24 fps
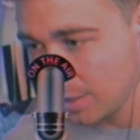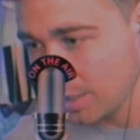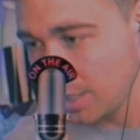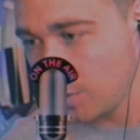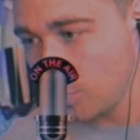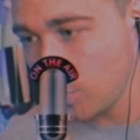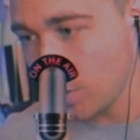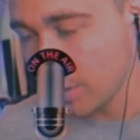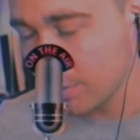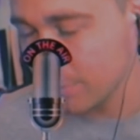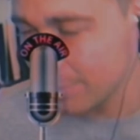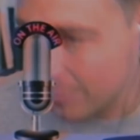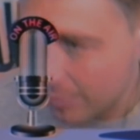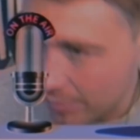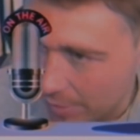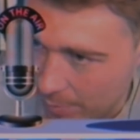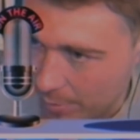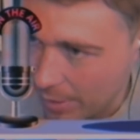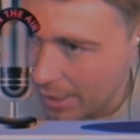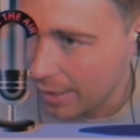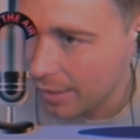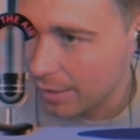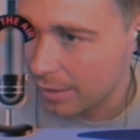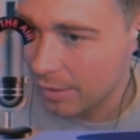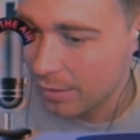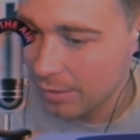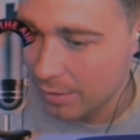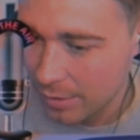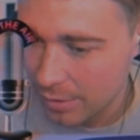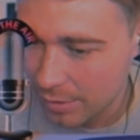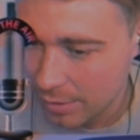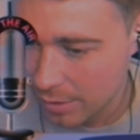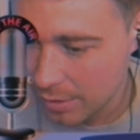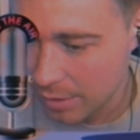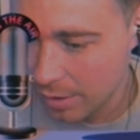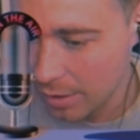he welcomes feedback
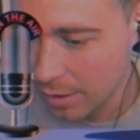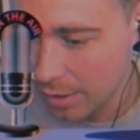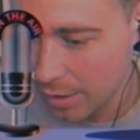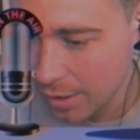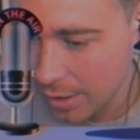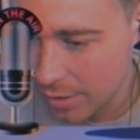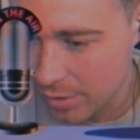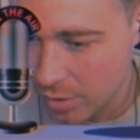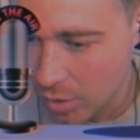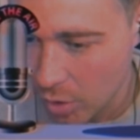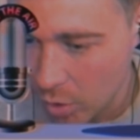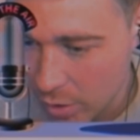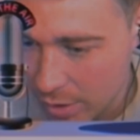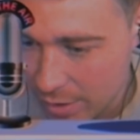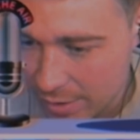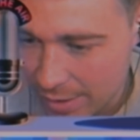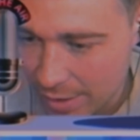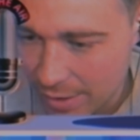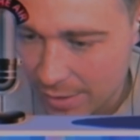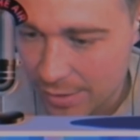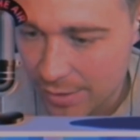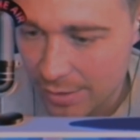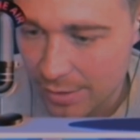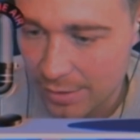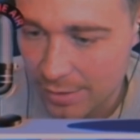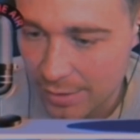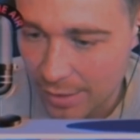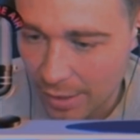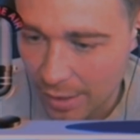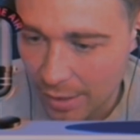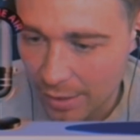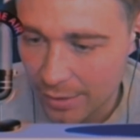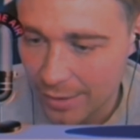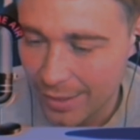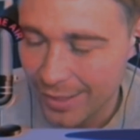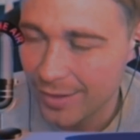uh, as long as it's
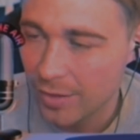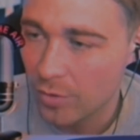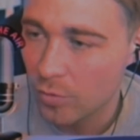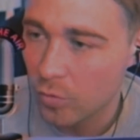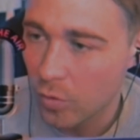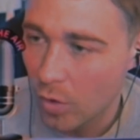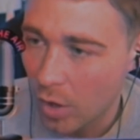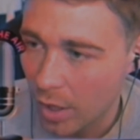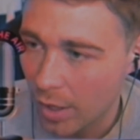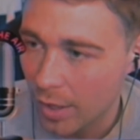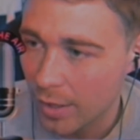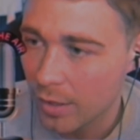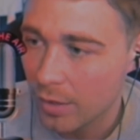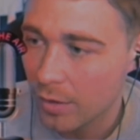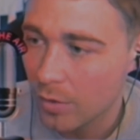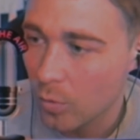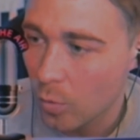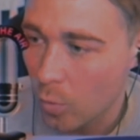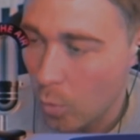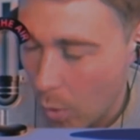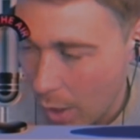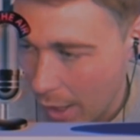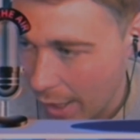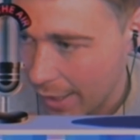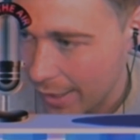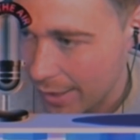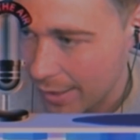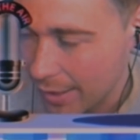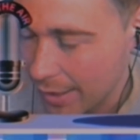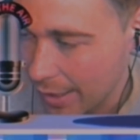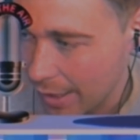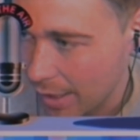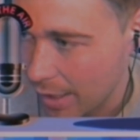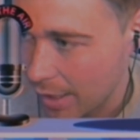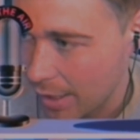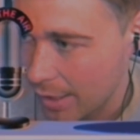done in the right way.
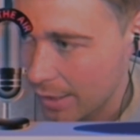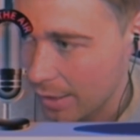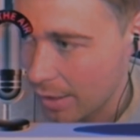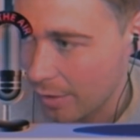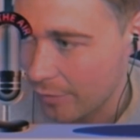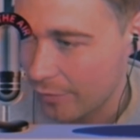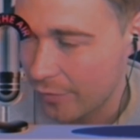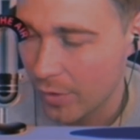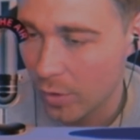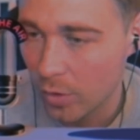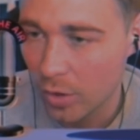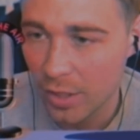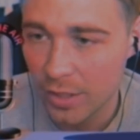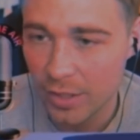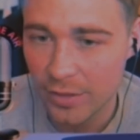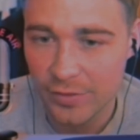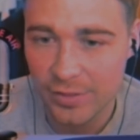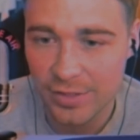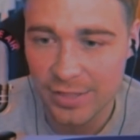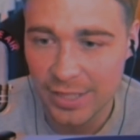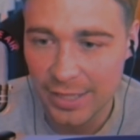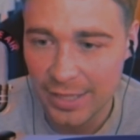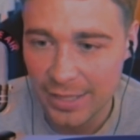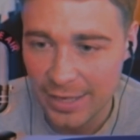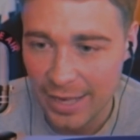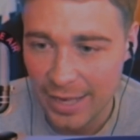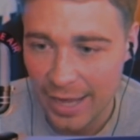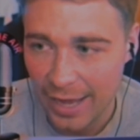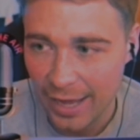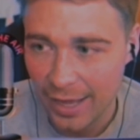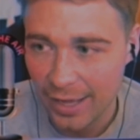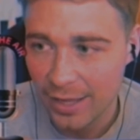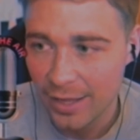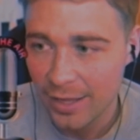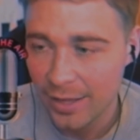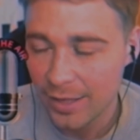And I feel like you've seen
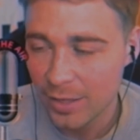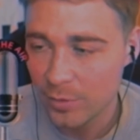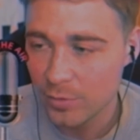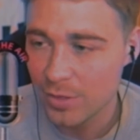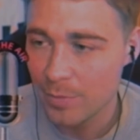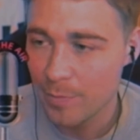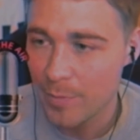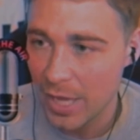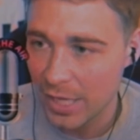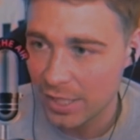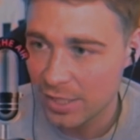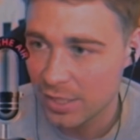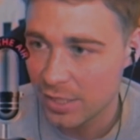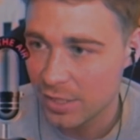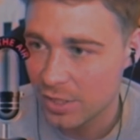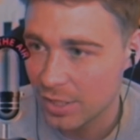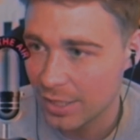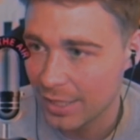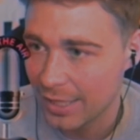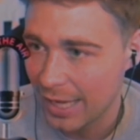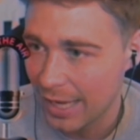that. There was a message that